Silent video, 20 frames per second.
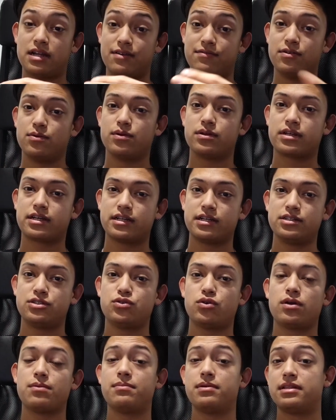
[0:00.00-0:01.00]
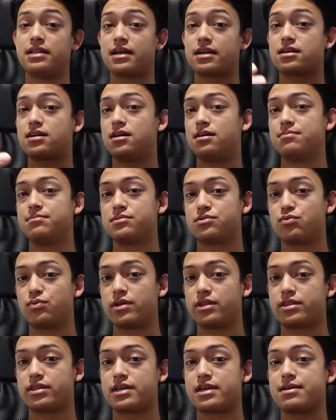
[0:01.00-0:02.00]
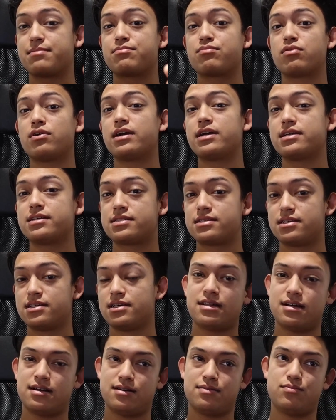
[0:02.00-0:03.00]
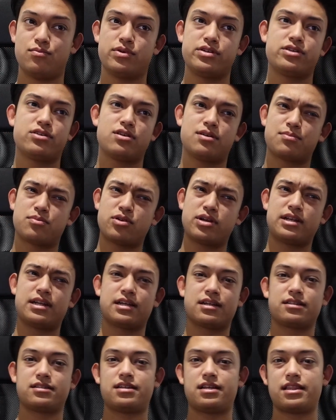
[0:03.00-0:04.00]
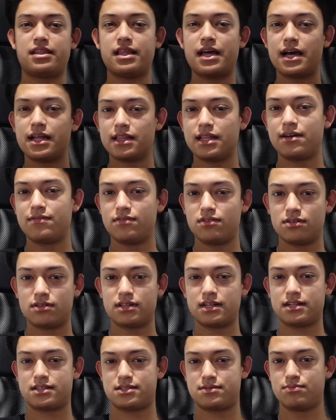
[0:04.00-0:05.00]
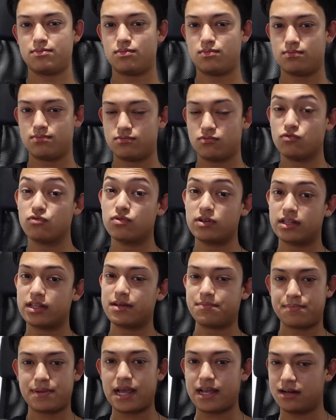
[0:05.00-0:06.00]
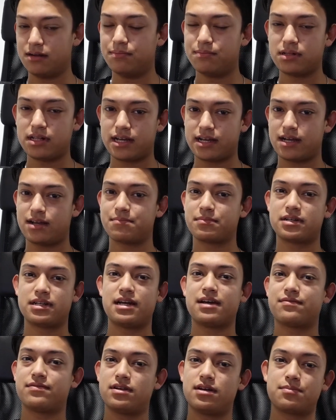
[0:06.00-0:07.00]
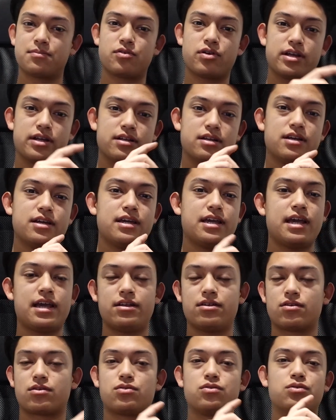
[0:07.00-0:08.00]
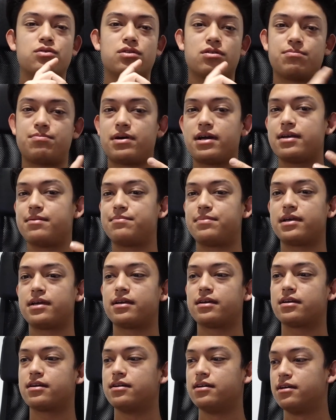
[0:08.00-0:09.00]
everyone can enjoy, but that comes with a price. When you're upgrading to that level, that's really pay to play. I'm gonna have to upgrade intercooler piping,